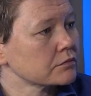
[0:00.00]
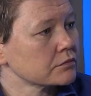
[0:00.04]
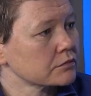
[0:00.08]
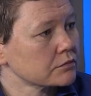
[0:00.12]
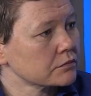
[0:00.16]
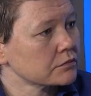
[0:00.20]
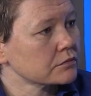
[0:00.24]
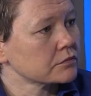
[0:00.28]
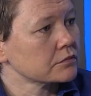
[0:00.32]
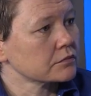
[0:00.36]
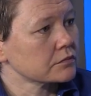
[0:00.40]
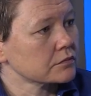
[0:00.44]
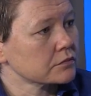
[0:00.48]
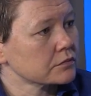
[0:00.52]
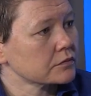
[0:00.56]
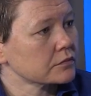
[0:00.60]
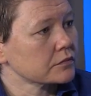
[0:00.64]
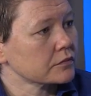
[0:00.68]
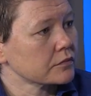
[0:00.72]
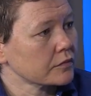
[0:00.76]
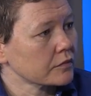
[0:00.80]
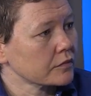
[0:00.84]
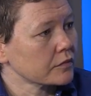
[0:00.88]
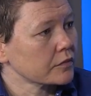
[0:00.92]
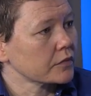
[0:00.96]
Can you go
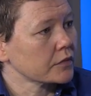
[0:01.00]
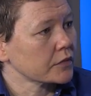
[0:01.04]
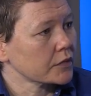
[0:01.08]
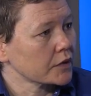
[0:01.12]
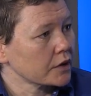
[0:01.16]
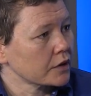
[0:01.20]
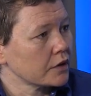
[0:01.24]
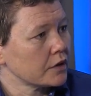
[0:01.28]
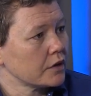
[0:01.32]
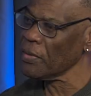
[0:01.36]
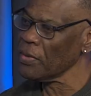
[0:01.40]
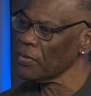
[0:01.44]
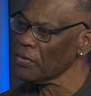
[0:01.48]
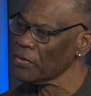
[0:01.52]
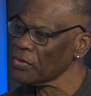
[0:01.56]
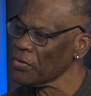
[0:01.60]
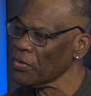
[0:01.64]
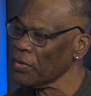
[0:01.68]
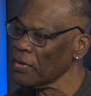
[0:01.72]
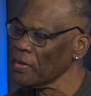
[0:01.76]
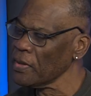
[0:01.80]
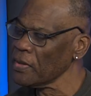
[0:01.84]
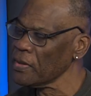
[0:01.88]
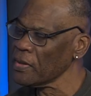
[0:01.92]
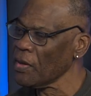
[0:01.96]
explain some of those
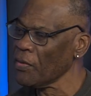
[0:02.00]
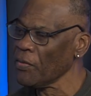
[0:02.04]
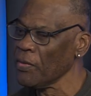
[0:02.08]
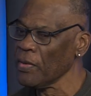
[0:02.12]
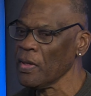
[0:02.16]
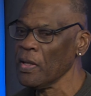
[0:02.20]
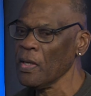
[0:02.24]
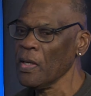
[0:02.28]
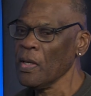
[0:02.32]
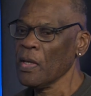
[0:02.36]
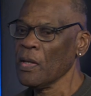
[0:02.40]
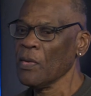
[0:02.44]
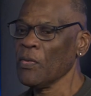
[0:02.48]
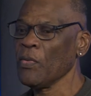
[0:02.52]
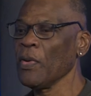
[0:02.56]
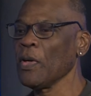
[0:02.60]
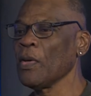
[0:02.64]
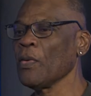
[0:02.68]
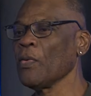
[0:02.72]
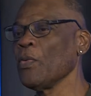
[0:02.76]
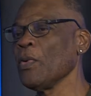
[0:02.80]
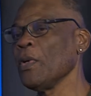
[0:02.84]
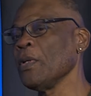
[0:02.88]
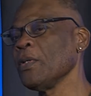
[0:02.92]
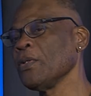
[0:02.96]
trainings that we
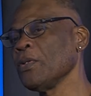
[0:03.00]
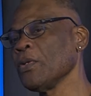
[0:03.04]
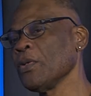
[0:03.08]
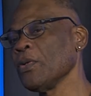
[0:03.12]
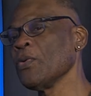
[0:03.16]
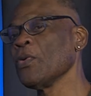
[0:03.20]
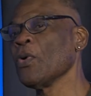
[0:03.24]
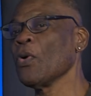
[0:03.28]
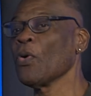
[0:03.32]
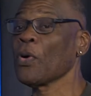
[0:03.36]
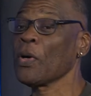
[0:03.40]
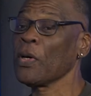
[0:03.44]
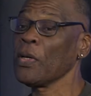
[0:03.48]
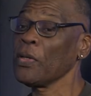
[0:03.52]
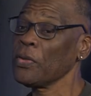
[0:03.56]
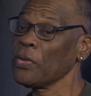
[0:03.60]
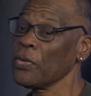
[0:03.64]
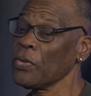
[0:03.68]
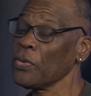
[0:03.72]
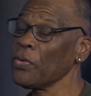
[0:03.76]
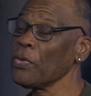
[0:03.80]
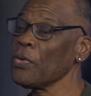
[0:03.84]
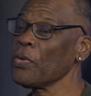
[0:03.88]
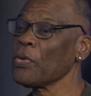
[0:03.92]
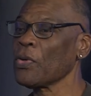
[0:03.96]
do or could
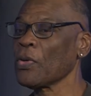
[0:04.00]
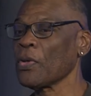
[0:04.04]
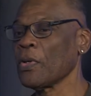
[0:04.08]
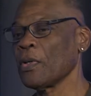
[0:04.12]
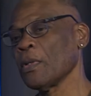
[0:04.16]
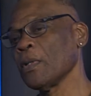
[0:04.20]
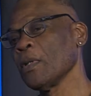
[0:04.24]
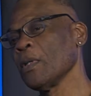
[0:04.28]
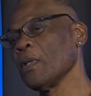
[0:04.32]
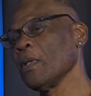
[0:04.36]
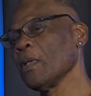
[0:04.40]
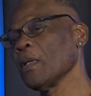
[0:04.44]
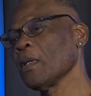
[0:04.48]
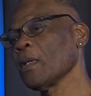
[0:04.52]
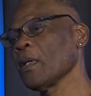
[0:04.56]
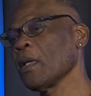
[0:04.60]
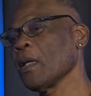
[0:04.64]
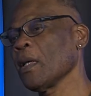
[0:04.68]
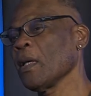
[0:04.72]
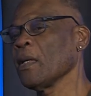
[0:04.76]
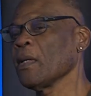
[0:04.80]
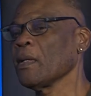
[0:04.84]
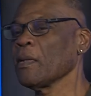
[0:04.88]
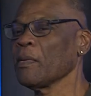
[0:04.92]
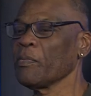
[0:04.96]
do or
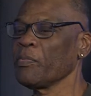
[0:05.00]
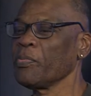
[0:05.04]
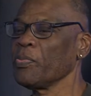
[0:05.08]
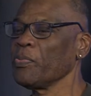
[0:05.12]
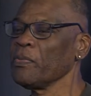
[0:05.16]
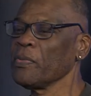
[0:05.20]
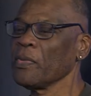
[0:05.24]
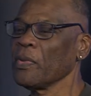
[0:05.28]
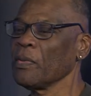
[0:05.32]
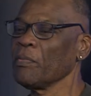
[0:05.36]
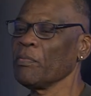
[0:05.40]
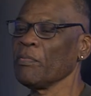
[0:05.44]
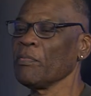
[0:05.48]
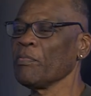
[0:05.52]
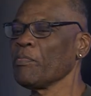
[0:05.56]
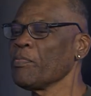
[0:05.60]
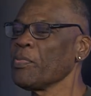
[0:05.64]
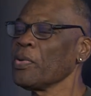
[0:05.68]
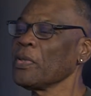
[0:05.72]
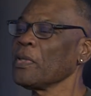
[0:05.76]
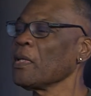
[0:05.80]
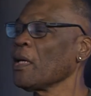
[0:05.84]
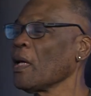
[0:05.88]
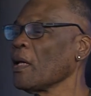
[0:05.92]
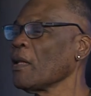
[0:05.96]
can
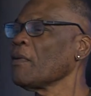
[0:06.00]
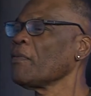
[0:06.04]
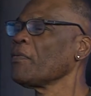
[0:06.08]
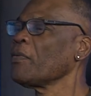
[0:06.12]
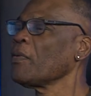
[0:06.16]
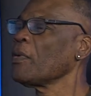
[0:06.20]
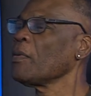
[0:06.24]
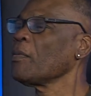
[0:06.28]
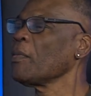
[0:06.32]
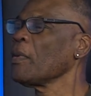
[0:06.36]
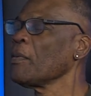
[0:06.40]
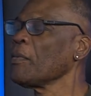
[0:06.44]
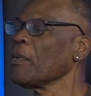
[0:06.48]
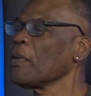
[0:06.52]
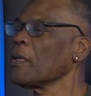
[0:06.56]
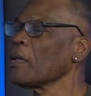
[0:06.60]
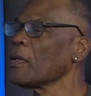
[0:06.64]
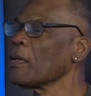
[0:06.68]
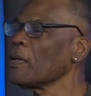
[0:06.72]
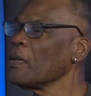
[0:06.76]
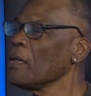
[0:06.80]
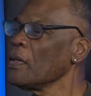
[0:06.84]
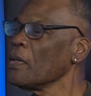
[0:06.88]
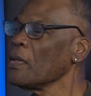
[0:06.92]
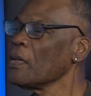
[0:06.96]
put together for maybe
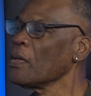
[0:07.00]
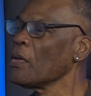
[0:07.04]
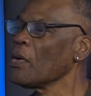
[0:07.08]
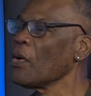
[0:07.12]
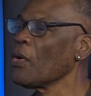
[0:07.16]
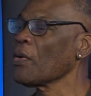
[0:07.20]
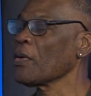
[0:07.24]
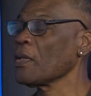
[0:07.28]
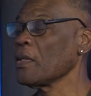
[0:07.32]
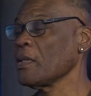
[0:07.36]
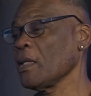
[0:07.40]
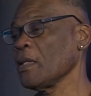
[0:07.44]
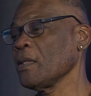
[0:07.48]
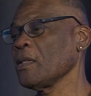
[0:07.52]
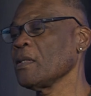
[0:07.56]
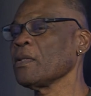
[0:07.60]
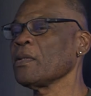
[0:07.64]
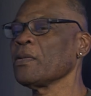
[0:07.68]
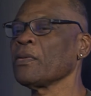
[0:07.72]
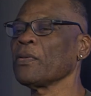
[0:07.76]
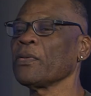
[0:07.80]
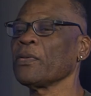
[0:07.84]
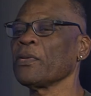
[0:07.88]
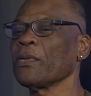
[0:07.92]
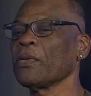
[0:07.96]
a
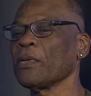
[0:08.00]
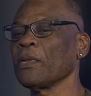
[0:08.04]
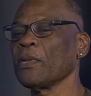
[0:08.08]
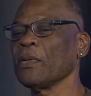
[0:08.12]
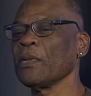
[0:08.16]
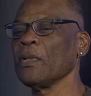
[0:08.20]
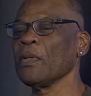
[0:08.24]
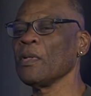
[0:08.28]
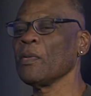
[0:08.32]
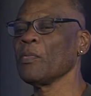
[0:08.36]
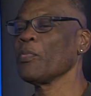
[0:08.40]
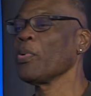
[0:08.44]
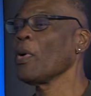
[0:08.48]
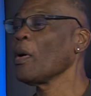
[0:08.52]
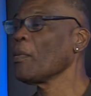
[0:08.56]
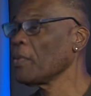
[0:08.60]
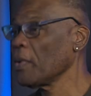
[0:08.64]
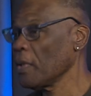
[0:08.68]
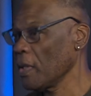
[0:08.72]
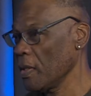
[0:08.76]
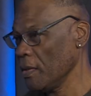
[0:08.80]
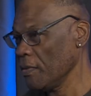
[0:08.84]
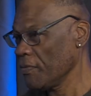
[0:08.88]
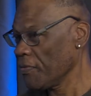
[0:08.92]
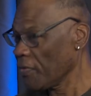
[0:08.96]
organization or
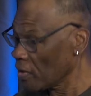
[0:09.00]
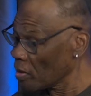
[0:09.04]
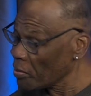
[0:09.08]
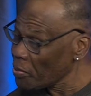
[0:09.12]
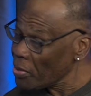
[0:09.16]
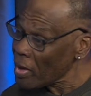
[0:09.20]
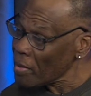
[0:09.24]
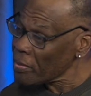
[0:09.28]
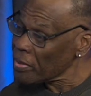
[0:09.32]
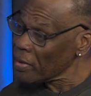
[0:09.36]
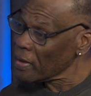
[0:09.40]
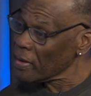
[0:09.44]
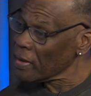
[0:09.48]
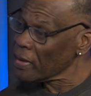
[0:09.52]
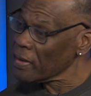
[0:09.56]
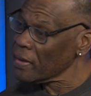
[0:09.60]
public, for the public?